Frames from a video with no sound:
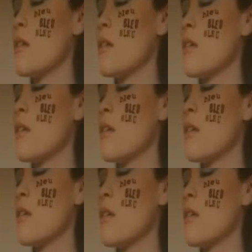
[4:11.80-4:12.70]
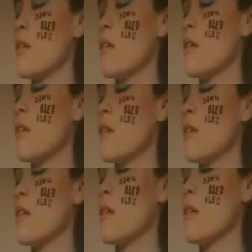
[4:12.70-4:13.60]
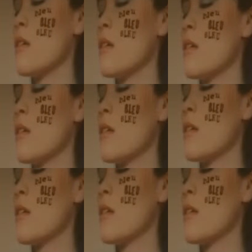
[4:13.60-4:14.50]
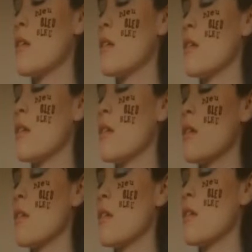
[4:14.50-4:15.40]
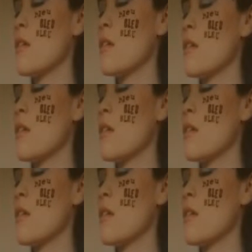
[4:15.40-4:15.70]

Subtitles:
[no speech]